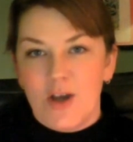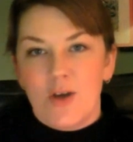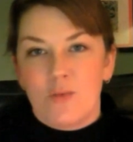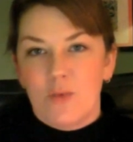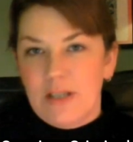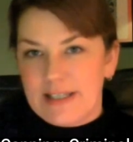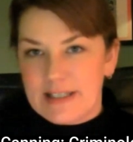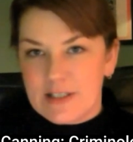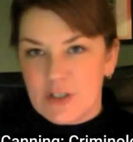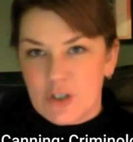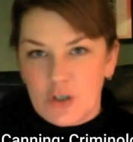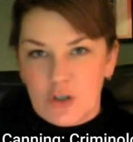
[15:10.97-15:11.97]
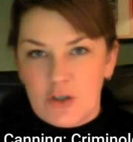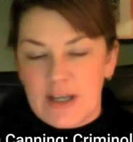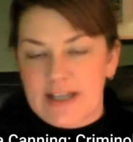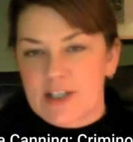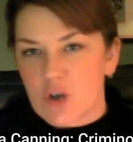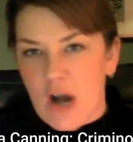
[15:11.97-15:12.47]
related to
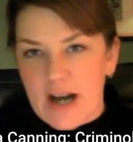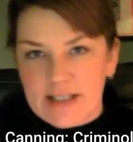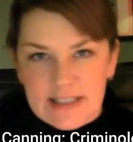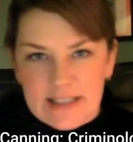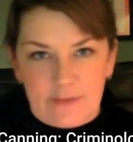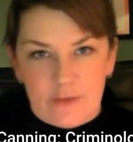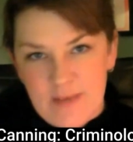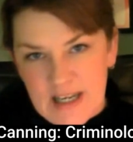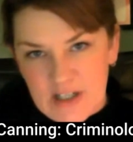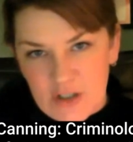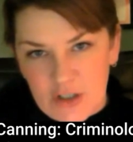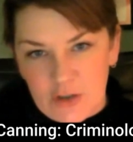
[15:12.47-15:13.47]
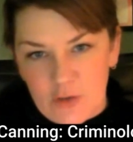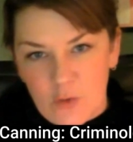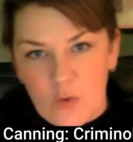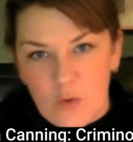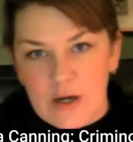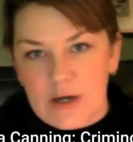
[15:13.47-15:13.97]
extracting information
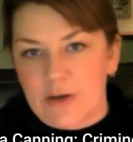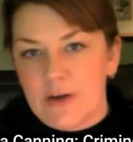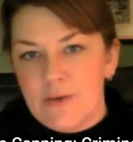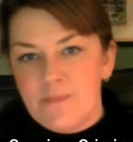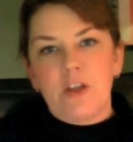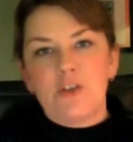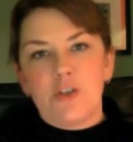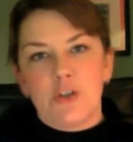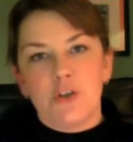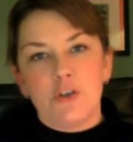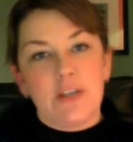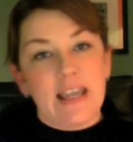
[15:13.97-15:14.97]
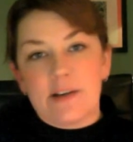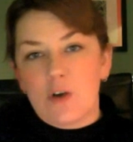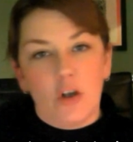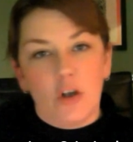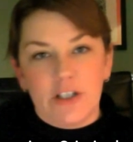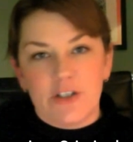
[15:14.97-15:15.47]
or to gain
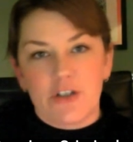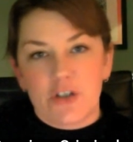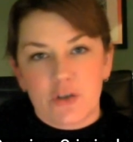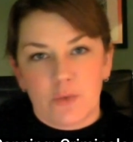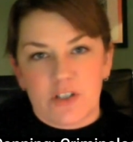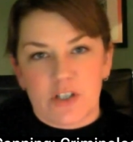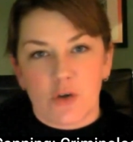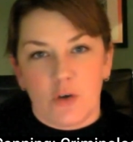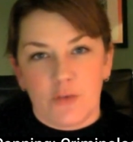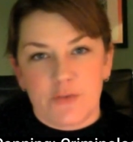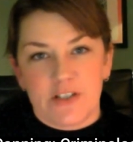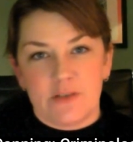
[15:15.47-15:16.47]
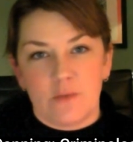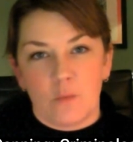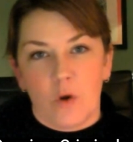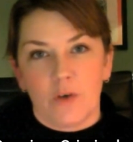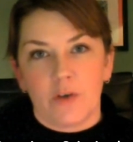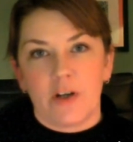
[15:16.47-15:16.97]
knowledge, which is often
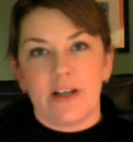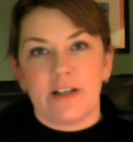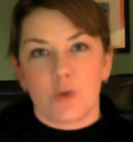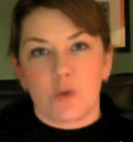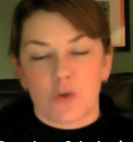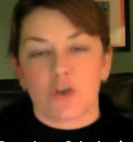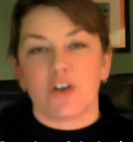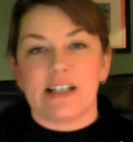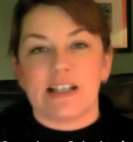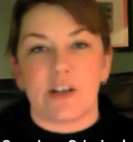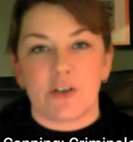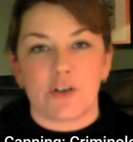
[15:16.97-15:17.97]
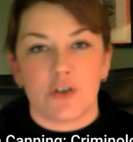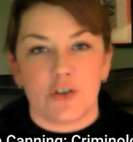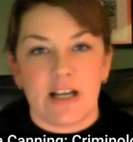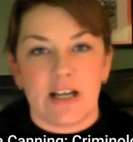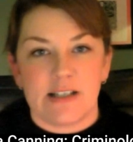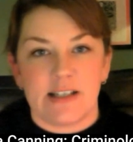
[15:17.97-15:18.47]
what torture is understood
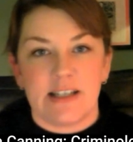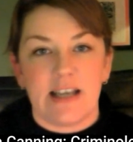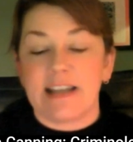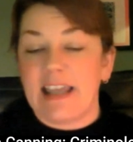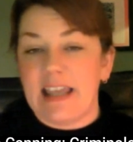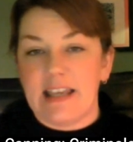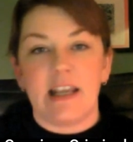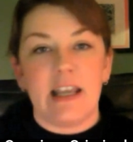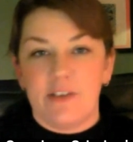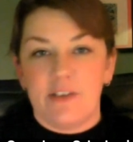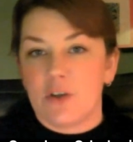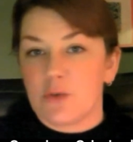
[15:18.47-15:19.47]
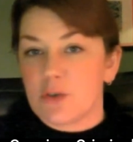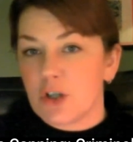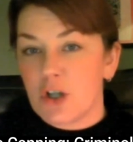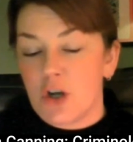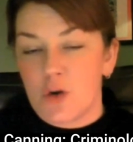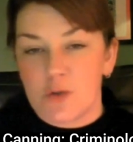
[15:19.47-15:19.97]
as. Again, even though there's
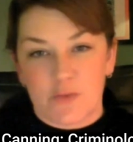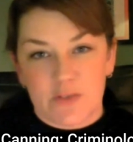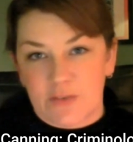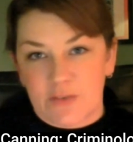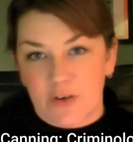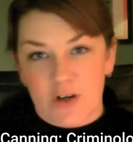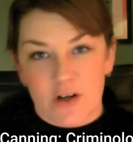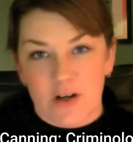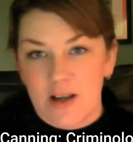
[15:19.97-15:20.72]
loads of different